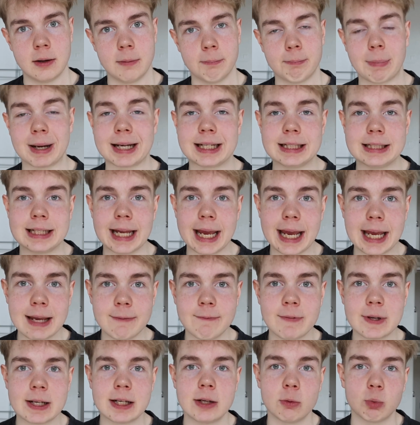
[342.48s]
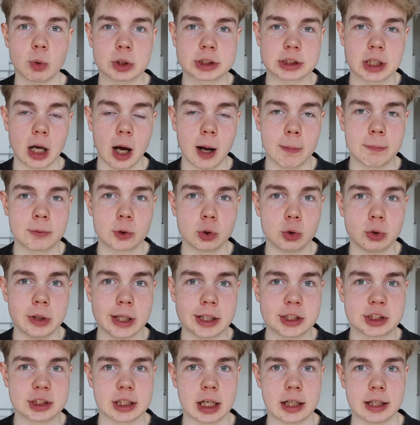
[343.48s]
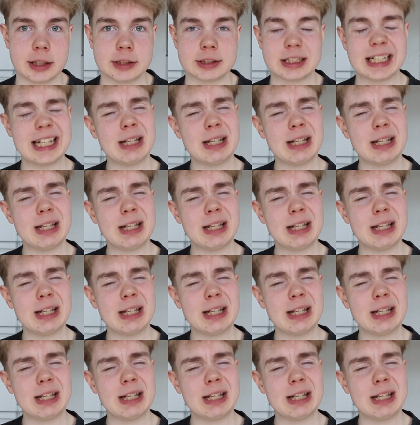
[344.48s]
But David was up to the challenge.